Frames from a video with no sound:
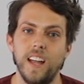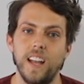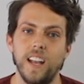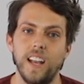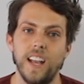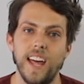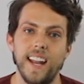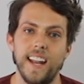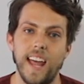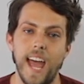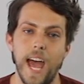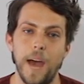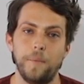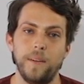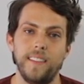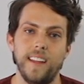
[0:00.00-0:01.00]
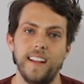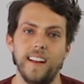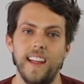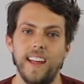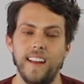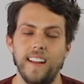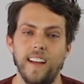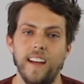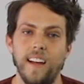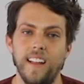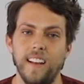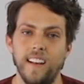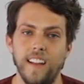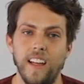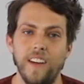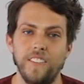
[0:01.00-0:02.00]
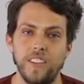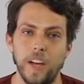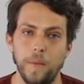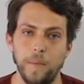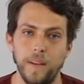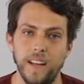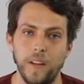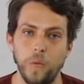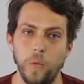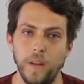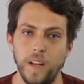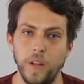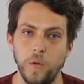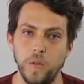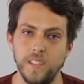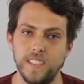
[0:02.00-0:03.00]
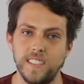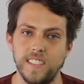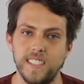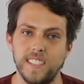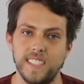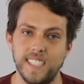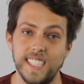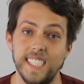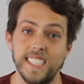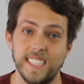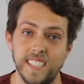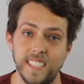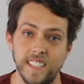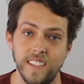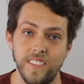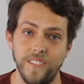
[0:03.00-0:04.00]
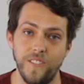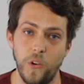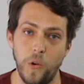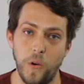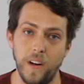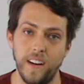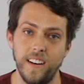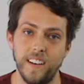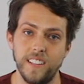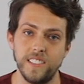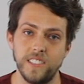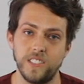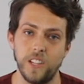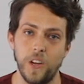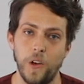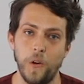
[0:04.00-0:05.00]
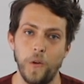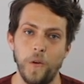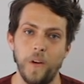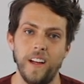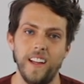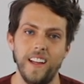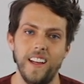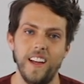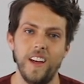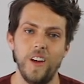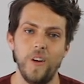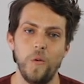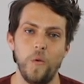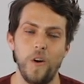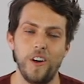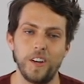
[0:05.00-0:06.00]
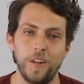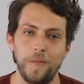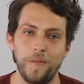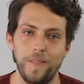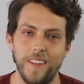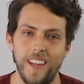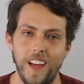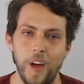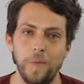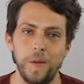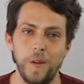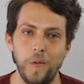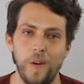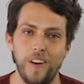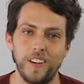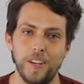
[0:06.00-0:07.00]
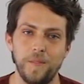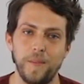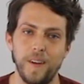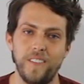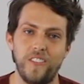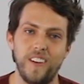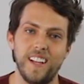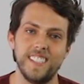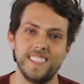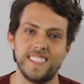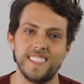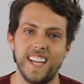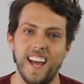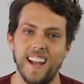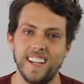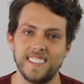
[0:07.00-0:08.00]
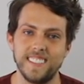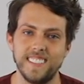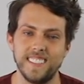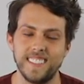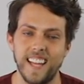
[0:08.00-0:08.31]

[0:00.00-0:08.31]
let it happen. They let love come in when it was the season for it. So help me welcome my friends Alex and